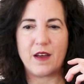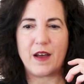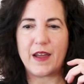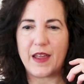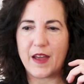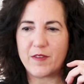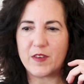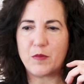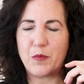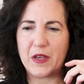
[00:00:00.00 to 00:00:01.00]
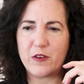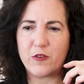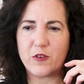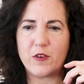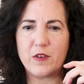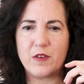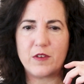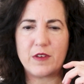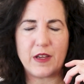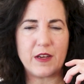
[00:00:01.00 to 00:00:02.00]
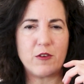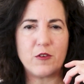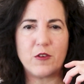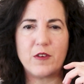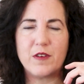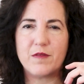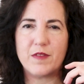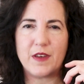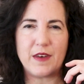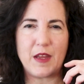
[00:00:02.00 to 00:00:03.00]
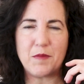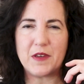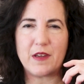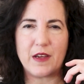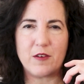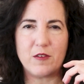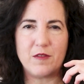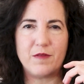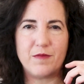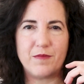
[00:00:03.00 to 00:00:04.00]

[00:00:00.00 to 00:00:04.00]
I have this picture titled, name the title,